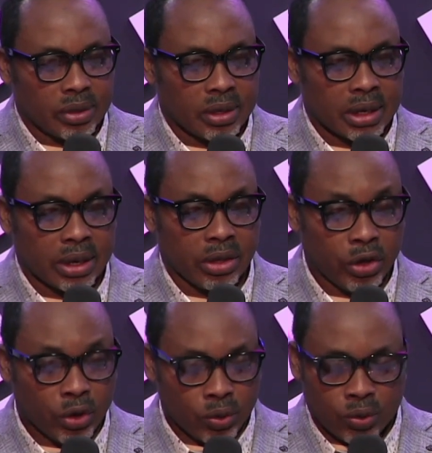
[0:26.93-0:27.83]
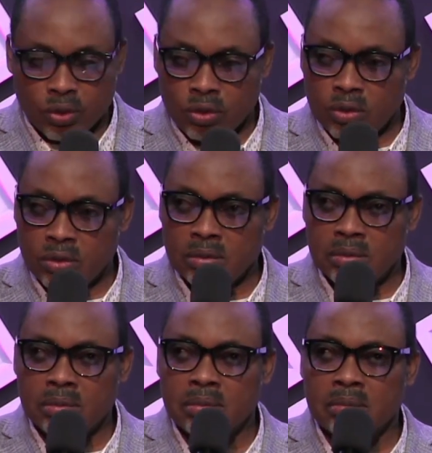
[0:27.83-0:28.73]
that you
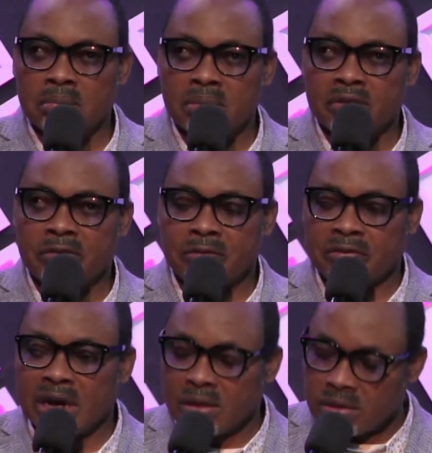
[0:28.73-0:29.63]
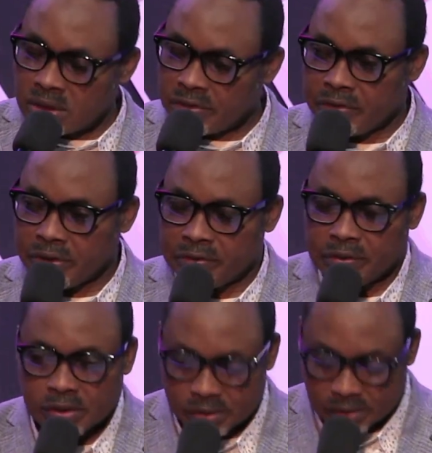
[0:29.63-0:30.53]
be found fitful